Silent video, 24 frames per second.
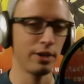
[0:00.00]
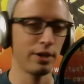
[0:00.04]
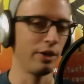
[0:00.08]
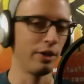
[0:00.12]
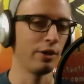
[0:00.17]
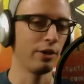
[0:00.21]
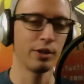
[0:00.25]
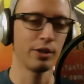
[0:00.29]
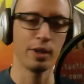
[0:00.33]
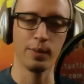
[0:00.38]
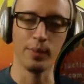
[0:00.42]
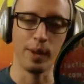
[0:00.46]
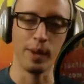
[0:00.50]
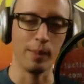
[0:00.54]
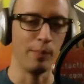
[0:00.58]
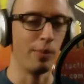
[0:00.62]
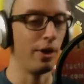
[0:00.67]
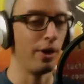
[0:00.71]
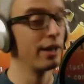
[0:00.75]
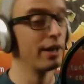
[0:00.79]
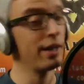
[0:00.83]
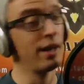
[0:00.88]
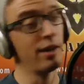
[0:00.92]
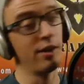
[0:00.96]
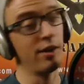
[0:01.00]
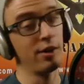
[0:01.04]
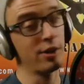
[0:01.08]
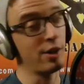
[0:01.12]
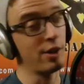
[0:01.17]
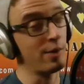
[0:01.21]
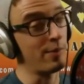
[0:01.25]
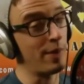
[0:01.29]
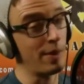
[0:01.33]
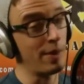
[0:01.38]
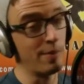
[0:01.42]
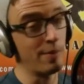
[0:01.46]
I hooked up my buddy. I hooked
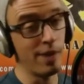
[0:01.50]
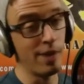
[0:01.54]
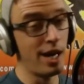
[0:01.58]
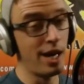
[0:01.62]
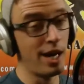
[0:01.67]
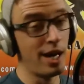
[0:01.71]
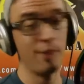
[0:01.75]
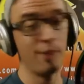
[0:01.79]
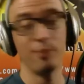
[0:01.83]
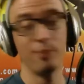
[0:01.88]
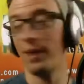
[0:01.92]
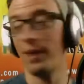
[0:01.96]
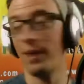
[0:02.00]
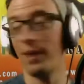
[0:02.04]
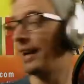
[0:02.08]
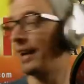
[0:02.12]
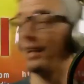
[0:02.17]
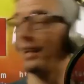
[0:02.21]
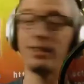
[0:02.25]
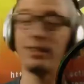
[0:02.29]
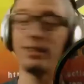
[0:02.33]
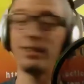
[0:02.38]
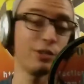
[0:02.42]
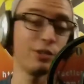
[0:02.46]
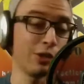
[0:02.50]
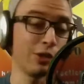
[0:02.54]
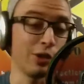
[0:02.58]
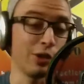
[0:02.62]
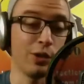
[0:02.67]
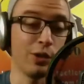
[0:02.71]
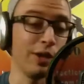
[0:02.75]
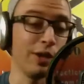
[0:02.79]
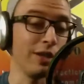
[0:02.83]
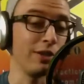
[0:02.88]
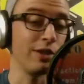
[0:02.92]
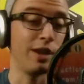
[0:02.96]
up my mom. I got this
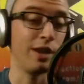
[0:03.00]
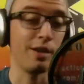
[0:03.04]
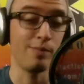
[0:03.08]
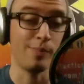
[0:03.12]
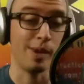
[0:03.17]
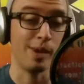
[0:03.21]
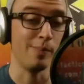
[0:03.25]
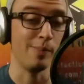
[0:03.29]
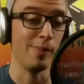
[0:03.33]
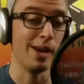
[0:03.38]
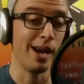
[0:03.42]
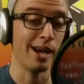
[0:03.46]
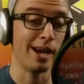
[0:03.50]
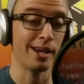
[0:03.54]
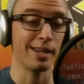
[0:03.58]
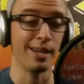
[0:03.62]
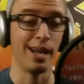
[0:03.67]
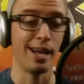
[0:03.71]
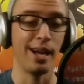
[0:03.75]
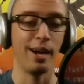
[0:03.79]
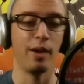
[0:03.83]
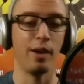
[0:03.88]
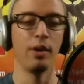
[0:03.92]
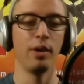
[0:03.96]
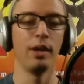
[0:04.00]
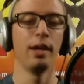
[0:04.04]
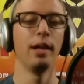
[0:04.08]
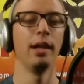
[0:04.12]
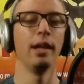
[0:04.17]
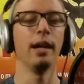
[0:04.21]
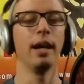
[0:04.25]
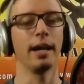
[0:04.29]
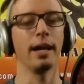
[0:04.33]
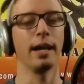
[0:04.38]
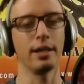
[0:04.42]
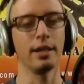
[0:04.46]
girl that's off my back now.
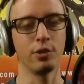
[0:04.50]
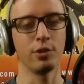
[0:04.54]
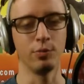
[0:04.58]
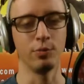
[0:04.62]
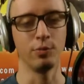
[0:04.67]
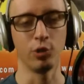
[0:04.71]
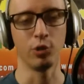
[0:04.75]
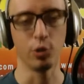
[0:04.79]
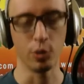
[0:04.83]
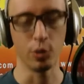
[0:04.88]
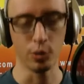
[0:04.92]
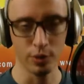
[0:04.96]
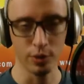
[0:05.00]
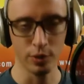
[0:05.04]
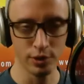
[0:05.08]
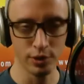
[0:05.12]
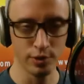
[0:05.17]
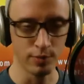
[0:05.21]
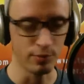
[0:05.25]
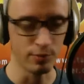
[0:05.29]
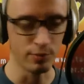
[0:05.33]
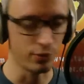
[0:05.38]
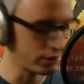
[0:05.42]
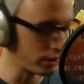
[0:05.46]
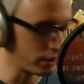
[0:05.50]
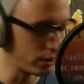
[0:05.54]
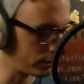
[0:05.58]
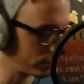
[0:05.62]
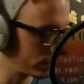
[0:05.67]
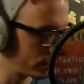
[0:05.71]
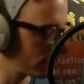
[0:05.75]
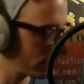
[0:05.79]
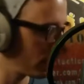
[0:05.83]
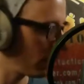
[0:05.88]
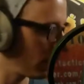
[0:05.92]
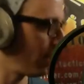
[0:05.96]
I got some jewelry, some
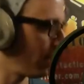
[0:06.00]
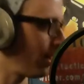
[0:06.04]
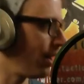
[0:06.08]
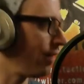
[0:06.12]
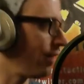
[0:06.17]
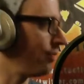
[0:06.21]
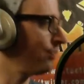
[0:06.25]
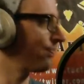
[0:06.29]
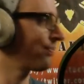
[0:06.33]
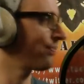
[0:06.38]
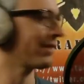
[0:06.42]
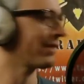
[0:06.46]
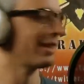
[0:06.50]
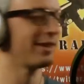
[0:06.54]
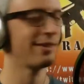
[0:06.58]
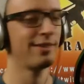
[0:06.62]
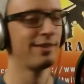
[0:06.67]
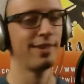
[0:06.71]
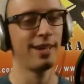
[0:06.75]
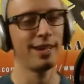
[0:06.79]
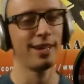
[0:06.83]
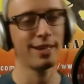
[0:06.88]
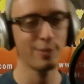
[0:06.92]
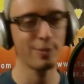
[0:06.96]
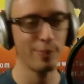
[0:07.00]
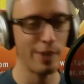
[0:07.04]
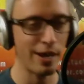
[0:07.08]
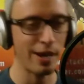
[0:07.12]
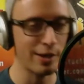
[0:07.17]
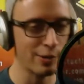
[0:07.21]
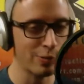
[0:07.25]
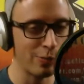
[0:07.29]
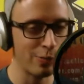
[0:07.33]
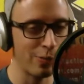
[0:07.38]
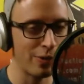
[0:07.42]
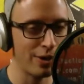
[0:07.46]
suits. Oh, the
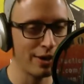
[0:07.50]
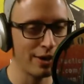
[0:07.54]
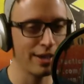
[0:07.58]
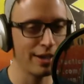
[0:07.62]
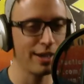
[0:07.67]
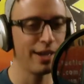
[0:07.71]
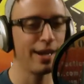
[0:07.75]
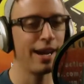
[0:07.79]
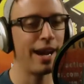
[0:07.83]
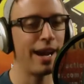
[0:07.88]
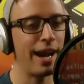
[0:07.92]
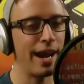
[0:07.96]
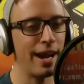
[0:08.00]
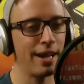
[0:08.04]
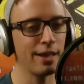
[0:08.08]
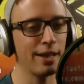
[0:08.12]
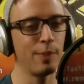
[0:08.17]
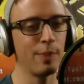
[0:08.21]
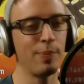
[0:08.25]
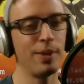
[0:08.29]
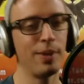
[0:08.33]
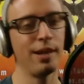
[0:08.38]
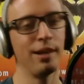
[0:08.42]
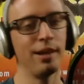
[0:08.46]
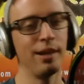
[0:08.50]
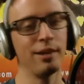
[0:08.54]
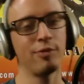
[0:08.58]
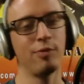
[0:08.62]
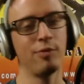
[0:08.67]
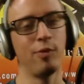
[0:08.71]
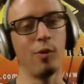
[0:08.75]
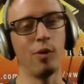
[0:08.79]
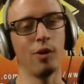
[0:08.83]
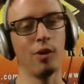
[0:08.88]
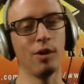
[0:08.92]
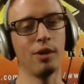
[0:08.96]
Xbox One and the
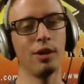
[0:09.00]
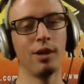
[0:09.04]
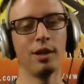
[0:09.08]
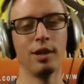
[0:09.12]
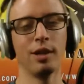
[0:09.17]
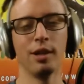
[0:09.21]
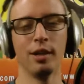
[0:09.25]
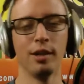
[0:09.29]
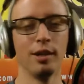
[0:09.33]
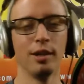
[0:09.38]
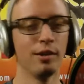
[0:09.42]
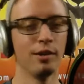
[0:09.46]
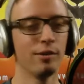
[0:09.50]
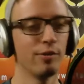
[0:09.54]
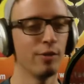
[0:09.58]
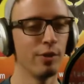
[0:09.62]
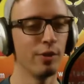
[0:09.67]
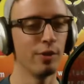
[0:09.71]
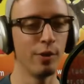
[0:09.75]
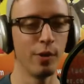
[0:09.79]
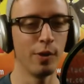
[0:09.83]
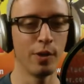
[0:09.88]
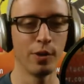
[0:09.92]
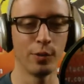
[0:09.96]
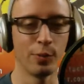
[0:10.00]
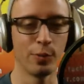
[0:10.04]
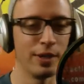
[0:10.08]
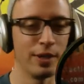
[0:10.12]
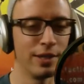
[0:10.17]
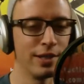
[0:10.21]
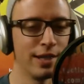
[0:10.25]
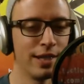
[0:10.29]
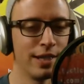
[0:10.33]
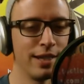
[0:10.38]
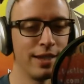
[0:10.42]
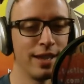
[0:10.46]
PS4 for no other
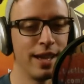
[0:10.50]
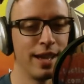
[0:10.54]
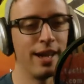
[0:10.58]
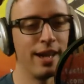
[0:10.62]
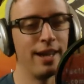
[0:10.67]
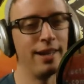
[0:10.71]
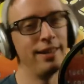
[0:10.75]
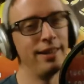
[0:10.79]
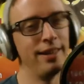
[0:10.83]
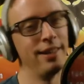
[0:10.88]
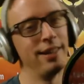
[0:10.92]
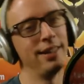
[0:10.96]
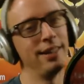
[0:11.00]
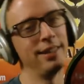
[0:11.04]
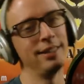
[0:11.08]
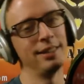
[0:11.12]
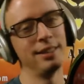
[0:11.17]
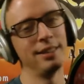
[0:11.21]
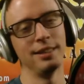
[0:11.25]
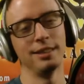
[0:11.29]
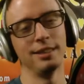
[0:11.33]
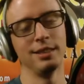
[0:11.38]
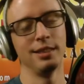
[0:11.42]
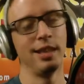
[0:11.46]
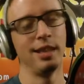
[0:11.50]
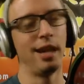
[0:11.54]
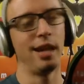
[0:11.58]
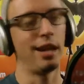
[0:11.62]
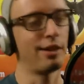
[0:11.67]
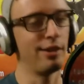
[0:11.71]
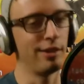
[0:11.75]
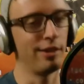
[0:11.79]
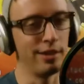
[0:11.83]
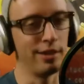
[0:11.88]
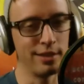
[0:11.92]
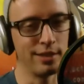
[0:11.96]
reason than I
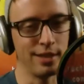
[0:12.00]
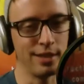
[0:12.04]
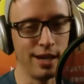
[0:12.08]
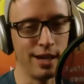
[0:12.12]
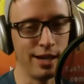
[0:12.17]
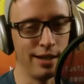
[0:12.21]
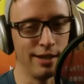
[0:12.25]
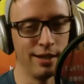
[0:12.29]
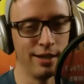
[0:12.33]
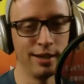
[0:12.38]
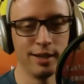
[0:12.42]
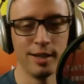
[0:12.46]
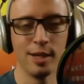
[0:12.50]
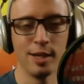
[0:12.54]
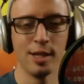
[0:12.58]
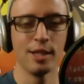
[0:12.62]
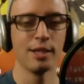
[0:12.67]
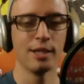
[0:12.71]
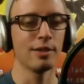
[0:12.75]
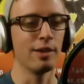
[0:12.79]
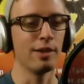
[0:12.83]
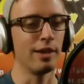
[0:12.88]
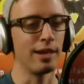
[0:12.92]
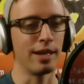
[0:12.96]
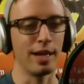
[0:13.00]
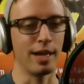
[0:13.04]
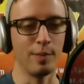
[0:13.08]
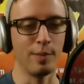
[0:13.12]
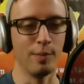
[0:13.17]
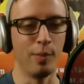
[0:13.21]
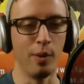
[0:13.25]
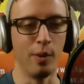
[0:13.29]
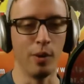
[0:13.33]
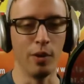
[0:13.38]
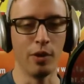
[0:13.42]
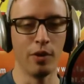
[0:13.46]
couldn't decide. So I got them
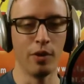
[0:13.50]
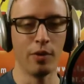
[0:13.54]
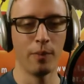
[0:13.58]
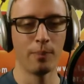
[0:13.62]
both.